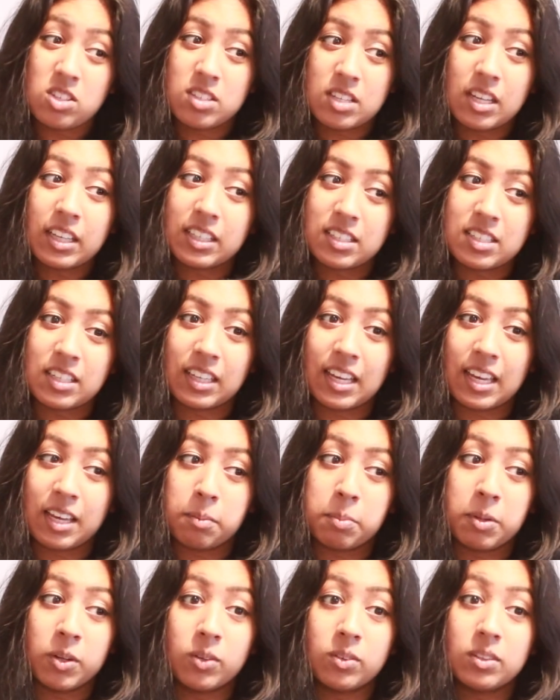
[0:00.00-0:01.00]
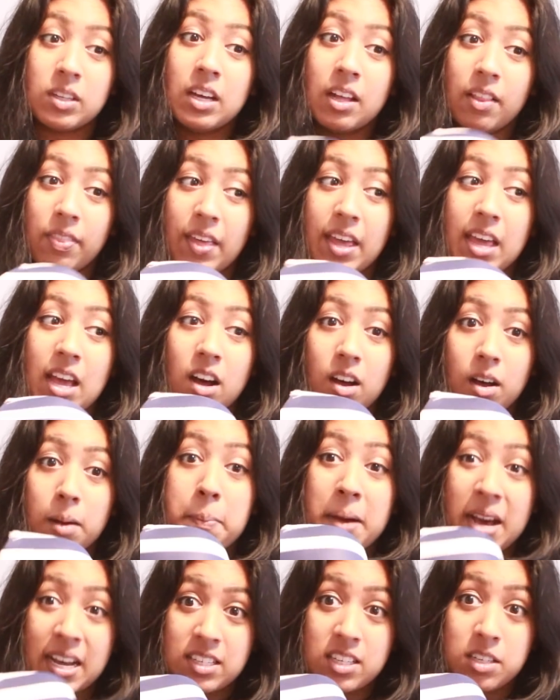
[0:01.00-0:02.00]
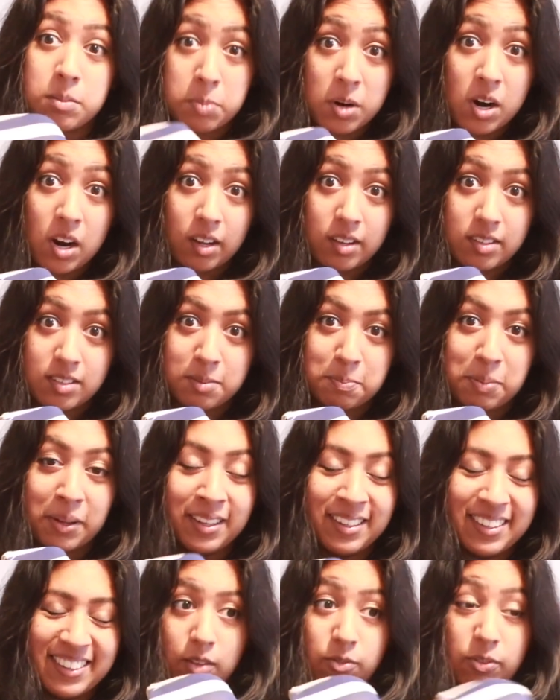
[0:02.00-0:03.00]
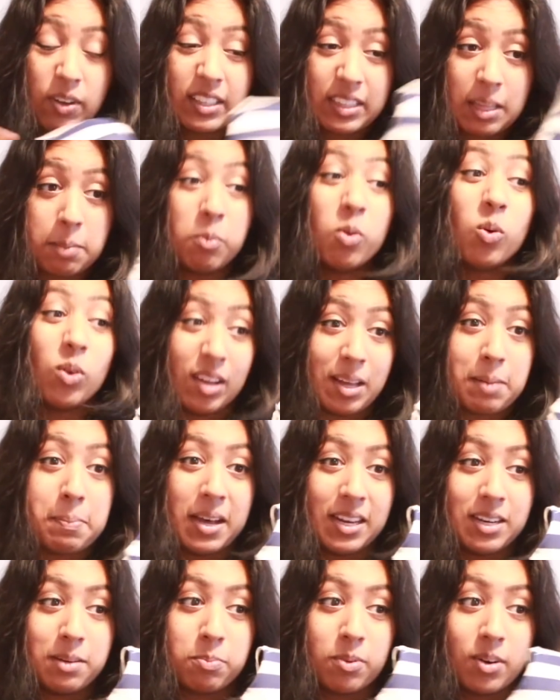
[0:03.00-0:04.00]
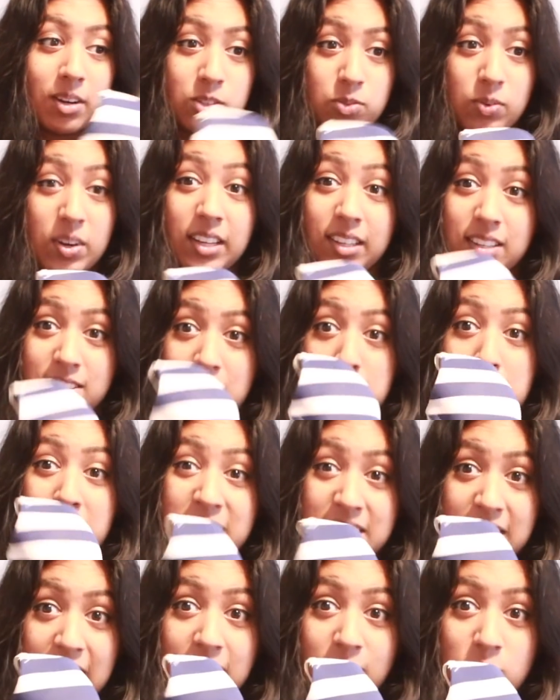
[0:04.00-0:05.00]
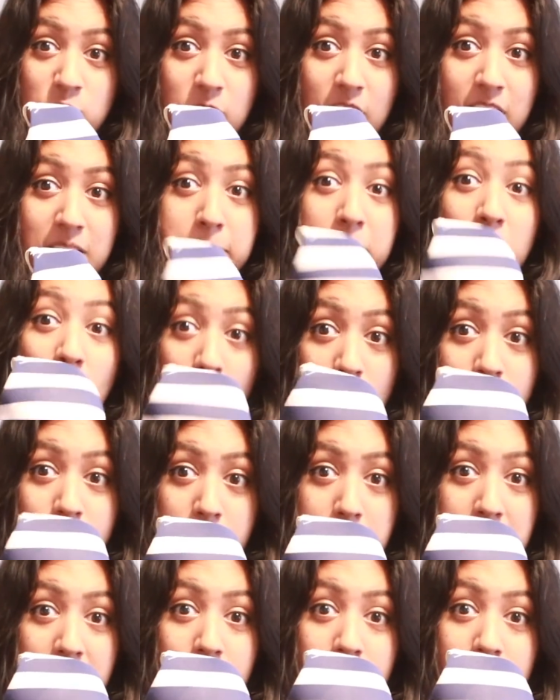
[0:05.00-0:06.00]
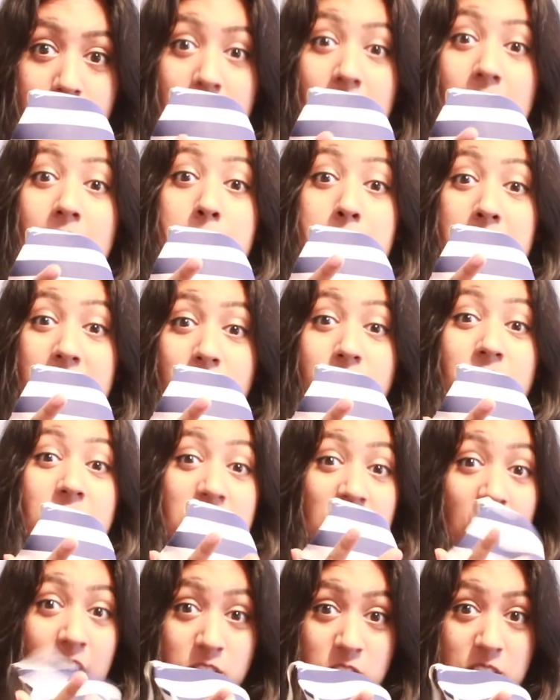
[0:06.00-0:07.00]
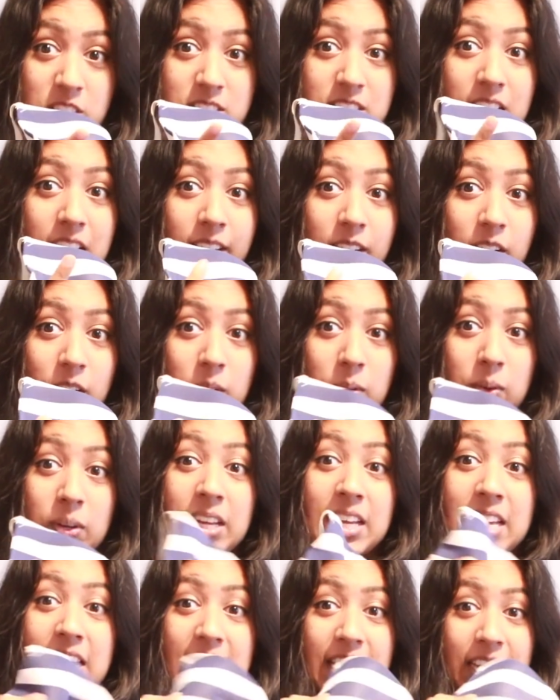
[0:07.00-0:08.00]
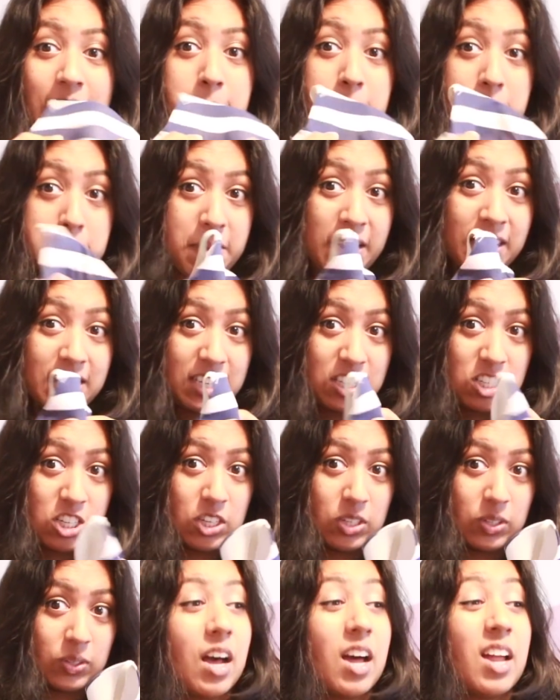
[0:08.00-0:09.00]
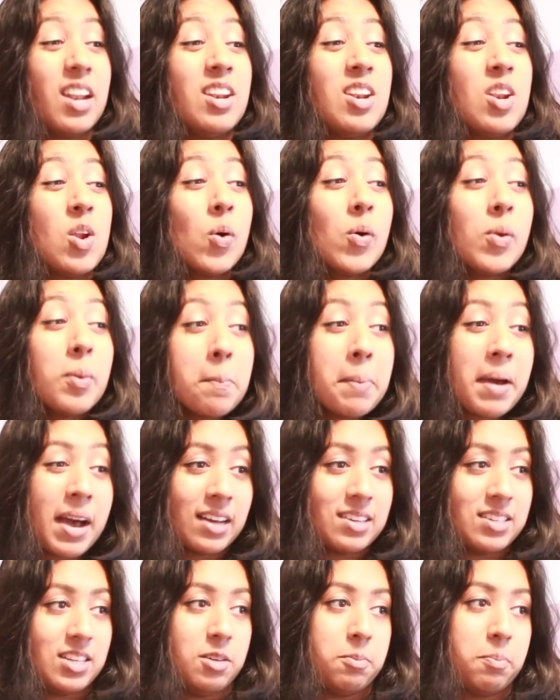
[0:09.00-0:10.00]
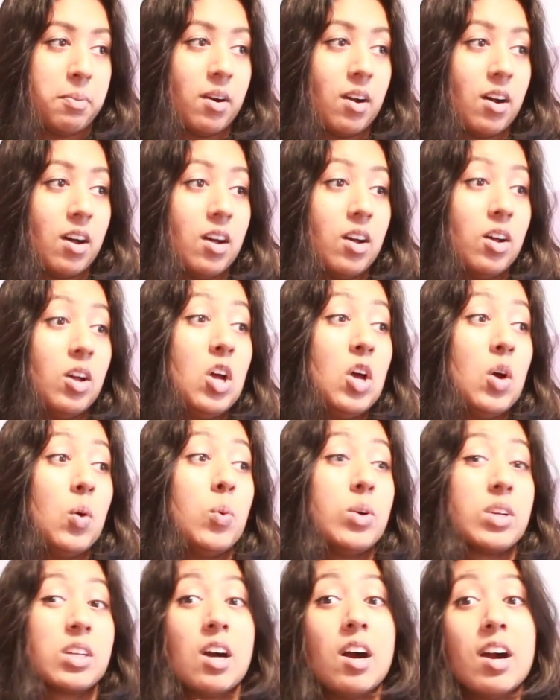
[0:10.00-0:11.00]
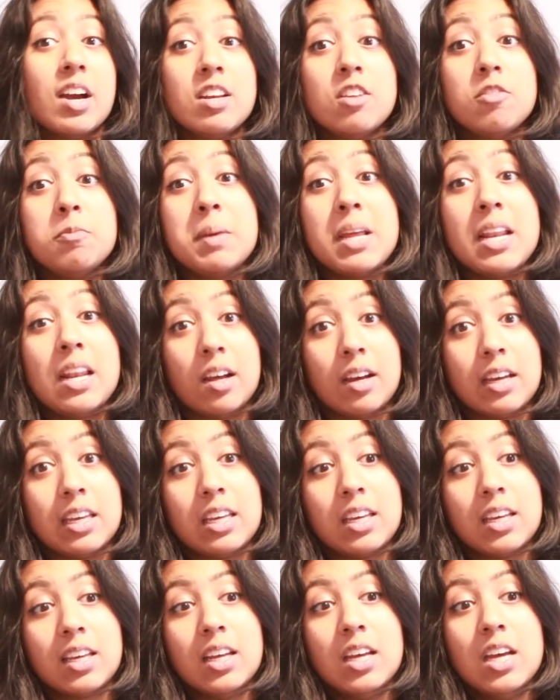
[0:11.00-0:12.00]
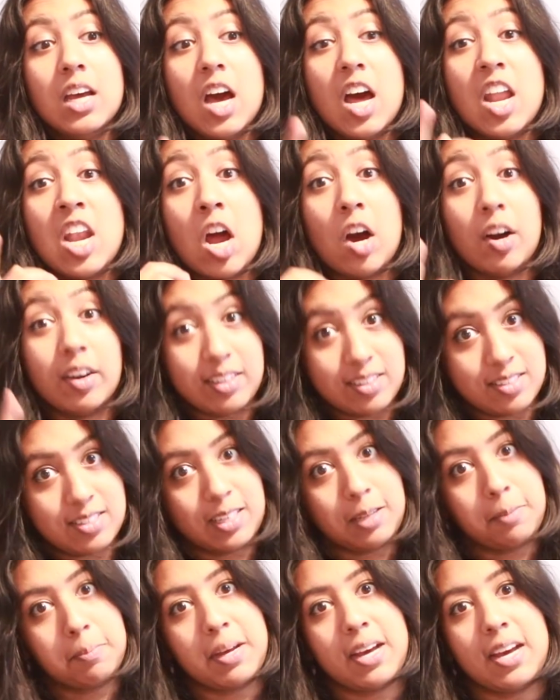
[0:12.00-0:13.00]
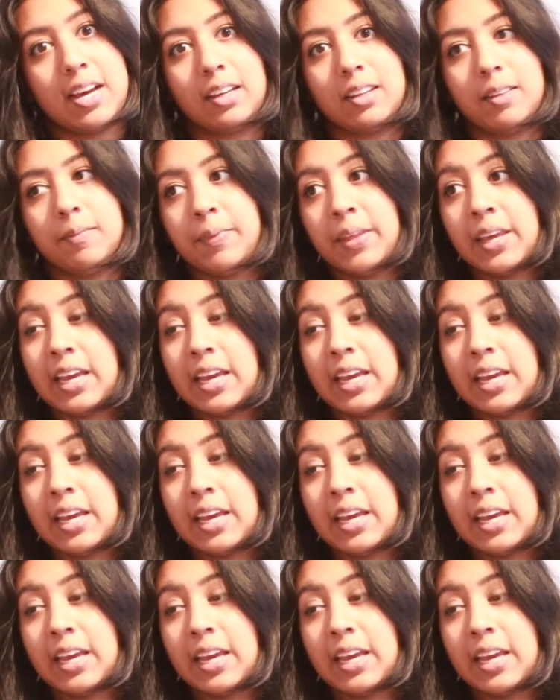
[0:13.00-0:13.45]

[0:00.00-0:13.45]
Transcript: just like a tin cake mold, they are padded bras. In fact, they're more like padded bras, right? Because they maintain the shape of the mold, but if you touch the silicone, it can be bendy too. A non-padded bra would kind of be like an icing bag.